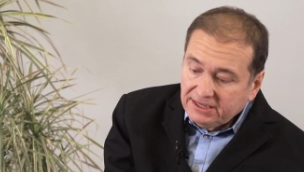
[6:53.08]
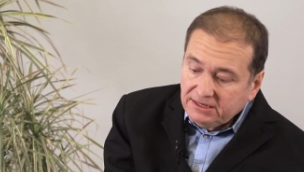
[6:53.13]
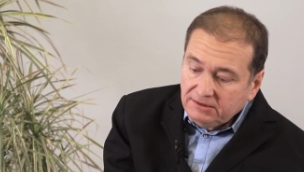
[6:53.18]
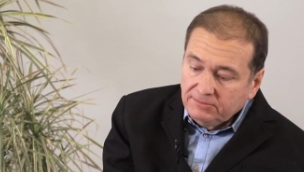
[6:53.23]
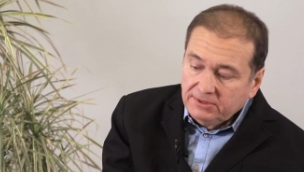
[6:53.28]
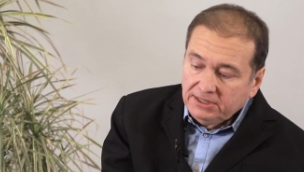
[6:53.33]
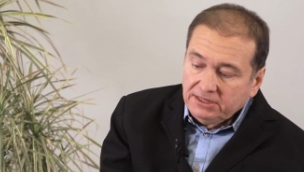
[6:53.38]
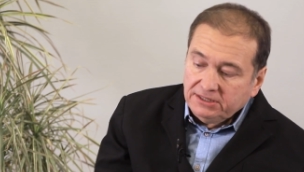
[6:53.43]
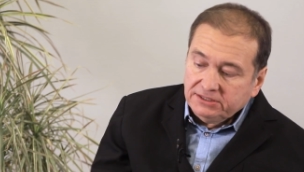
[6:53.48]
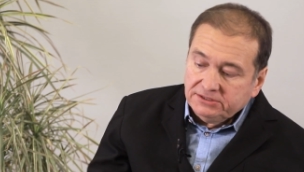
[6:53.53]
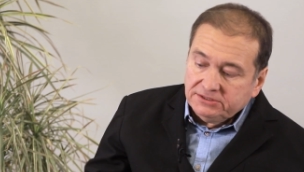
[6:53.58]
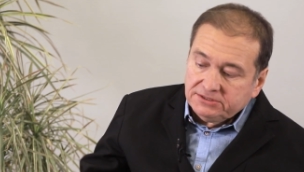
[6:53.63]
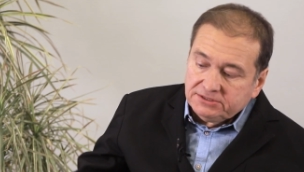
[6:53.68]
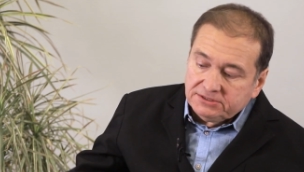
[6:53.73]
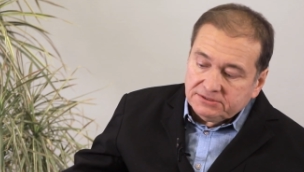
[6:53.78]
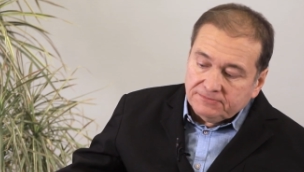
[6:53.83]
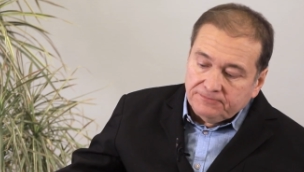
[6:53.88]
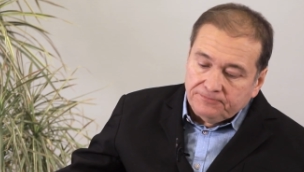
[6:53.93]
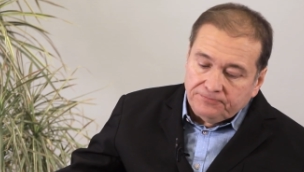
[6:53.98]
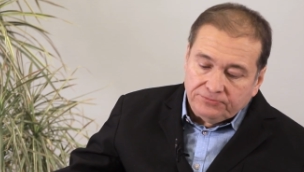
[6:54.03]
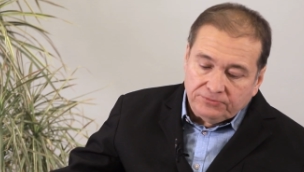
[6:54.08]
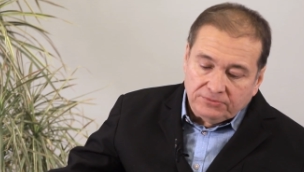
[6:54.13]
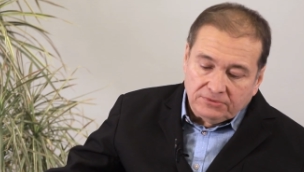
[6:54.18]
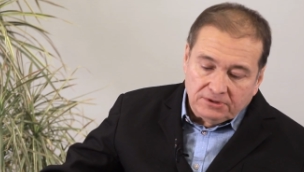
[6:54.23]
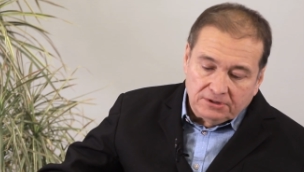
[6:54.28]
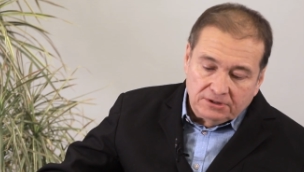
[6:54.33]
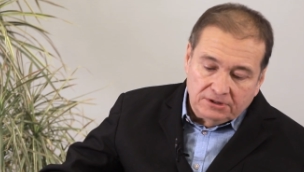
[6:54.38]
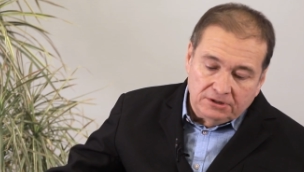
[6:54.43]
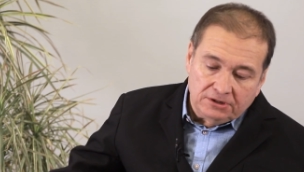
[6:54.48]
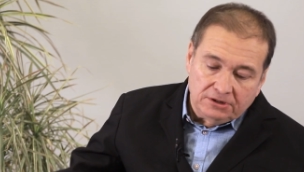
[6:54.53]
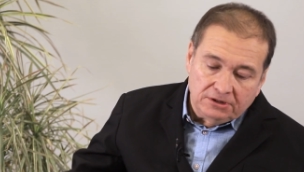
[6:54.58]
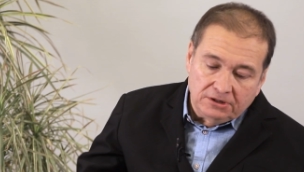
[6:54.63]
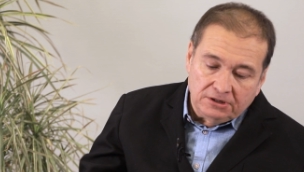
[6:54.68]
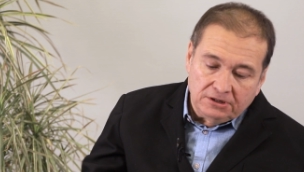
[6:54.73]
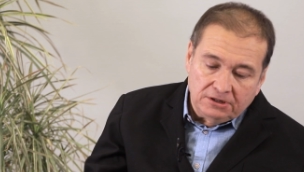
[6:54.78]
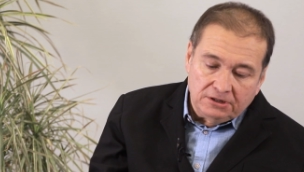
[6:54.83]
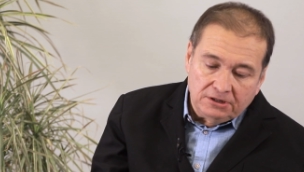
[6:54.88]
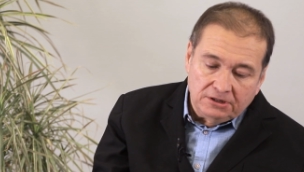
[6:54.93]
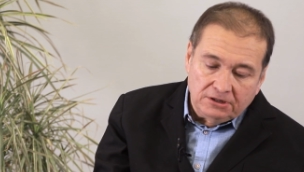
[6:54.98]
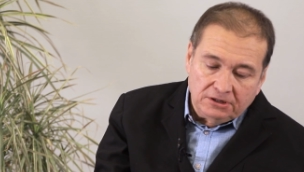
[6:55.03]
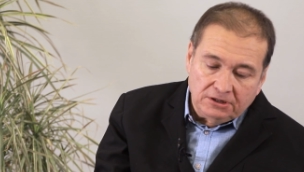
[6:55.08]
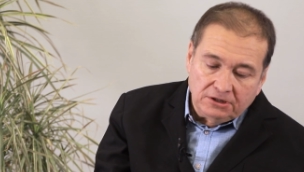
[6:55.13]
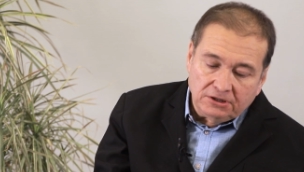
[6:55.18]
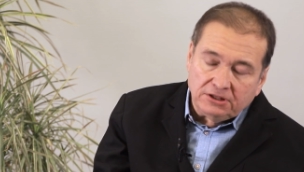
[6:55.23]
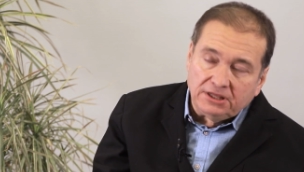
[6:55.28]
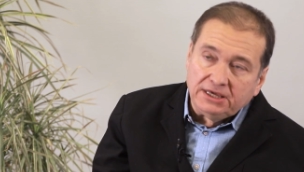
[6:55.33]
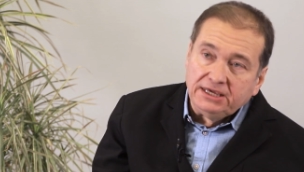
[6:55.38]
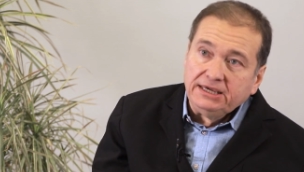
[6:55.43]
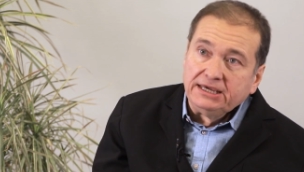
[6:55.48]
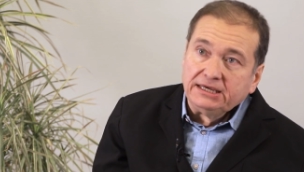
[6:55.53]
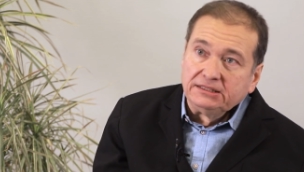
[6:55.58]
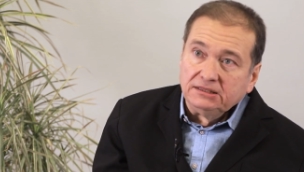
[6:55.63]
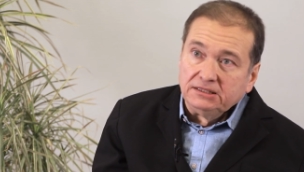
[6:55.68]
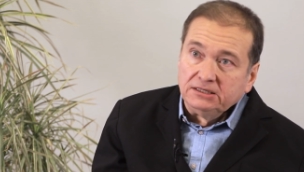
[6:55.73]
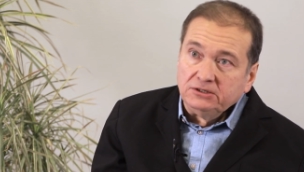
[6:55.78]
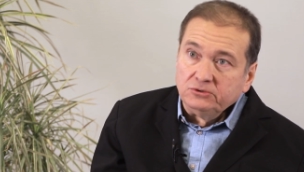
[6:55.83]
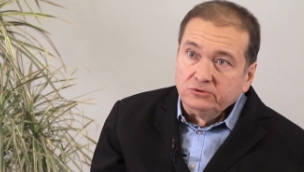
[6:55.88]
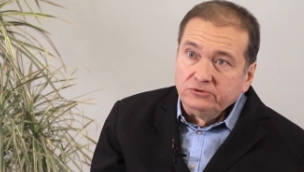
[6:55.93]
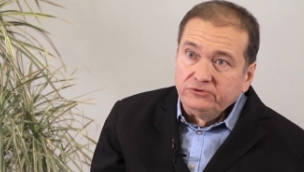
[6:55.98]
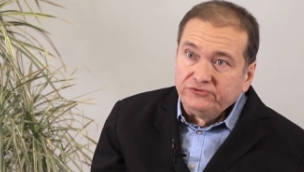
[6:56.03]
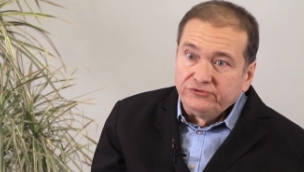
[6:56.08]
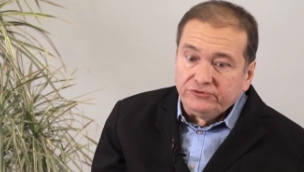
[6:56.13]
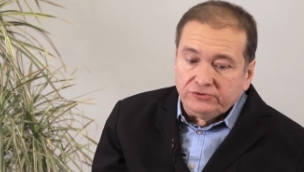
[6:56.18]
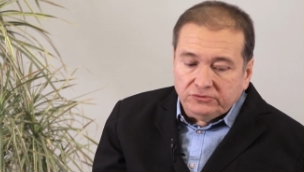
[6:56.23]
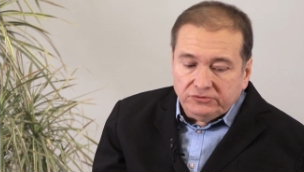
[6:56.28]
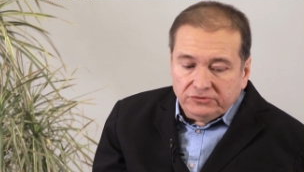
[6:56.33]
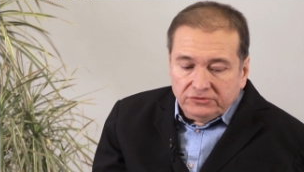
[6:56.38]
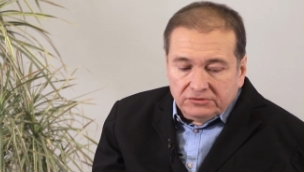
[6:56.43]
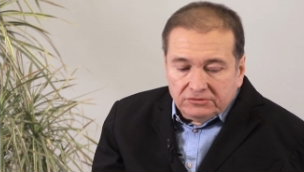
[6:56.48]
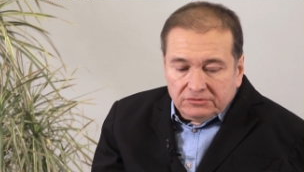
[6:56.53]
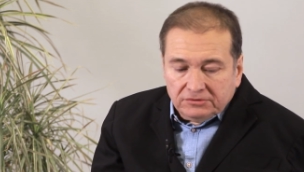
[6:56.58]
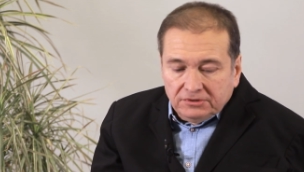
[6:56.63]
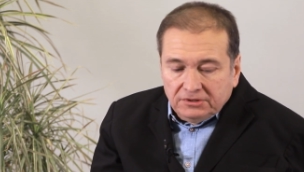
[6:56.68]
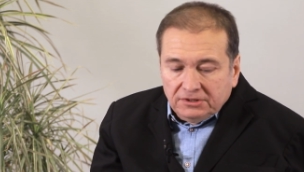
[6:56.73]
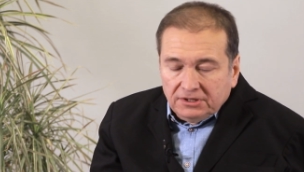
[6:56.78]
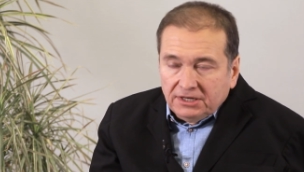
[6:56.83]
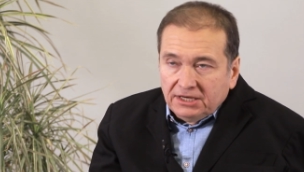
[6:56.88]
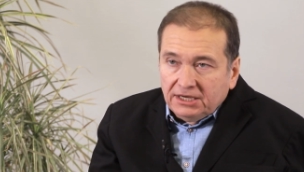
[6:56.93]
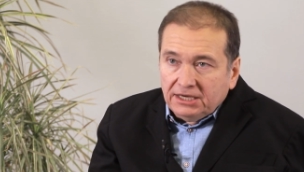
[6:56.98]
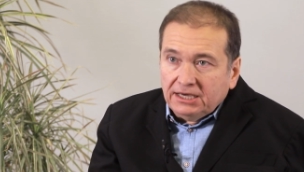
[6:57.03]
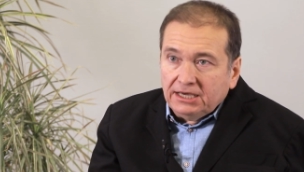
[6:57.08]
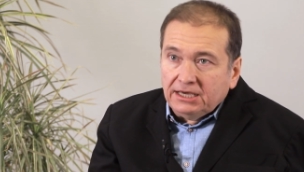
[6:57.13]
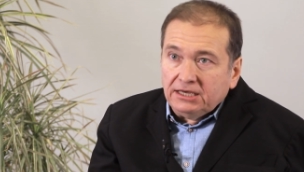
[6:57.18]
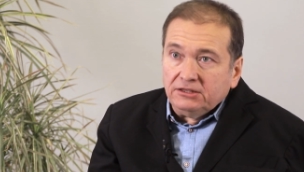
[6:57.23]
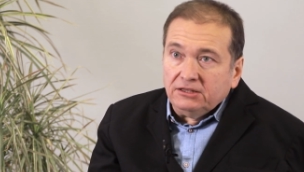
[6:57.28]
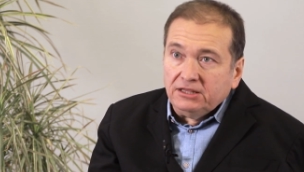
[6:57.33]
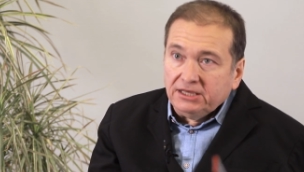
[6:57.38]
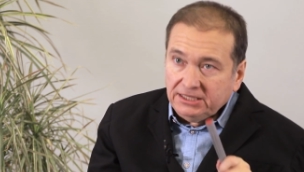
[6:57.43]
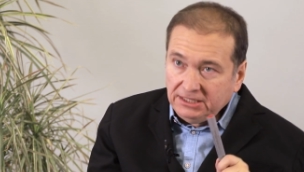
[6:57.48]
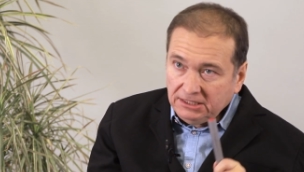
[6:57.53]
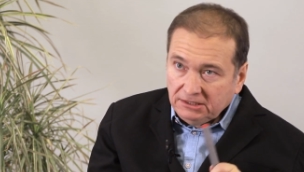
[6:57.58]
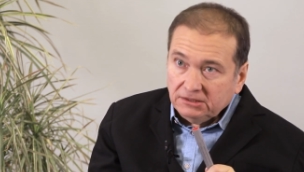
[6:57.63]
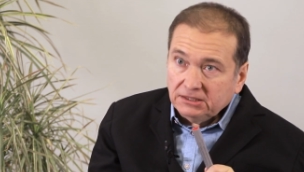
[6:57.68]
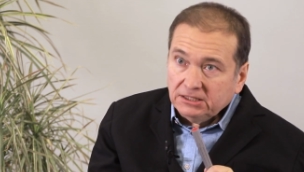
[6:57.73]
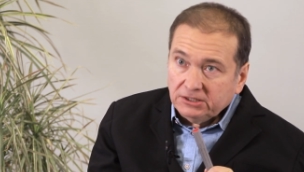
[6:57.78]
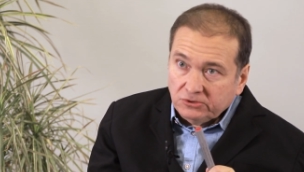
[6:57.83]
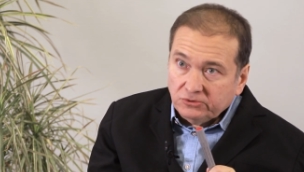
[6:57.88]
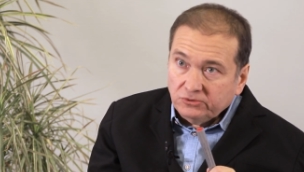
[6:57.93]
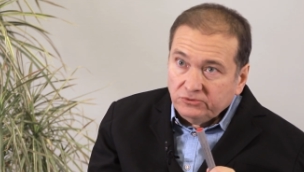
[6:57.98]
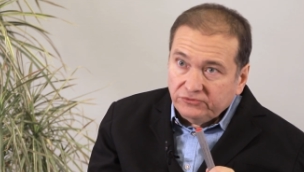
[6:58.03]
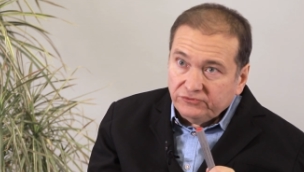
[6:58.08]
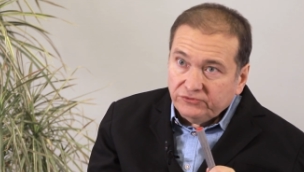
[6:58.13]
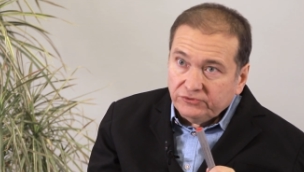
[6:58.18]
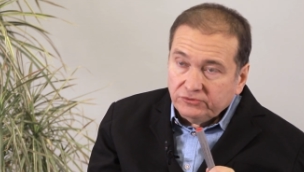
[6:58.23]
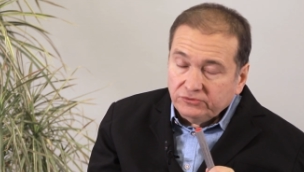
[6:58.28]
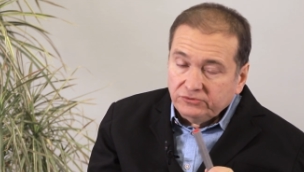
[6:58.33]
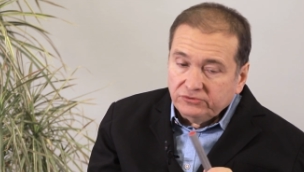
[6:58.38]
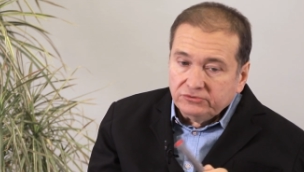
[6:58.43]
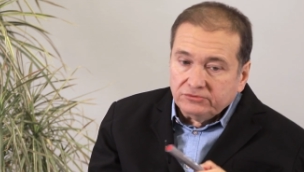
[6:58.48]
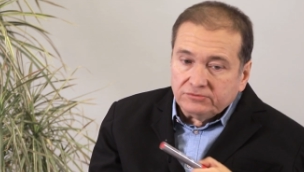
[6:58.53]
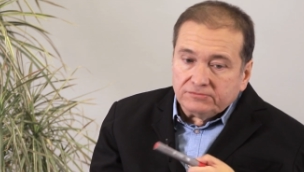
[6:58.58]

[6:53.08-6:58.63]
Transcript: 10 minutes, they get the good food and they eat the good food.